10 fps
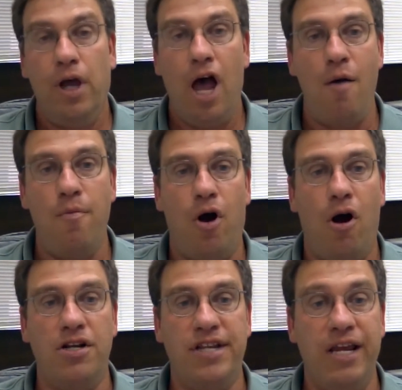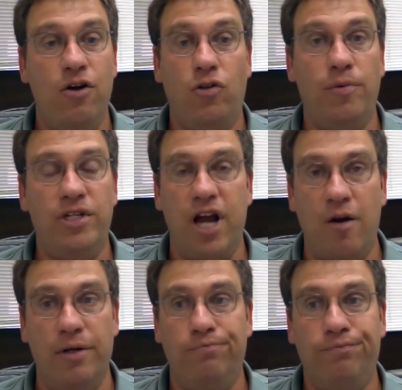are taking early
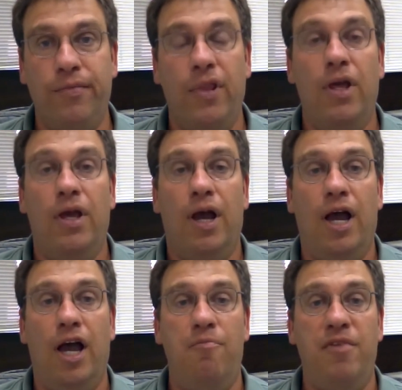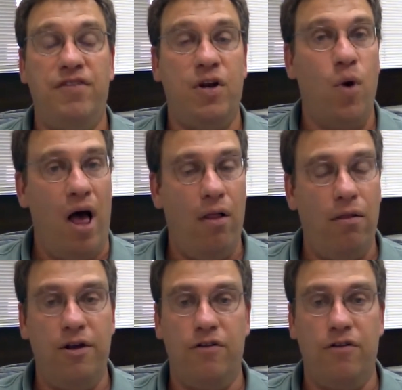retirement. They've done well,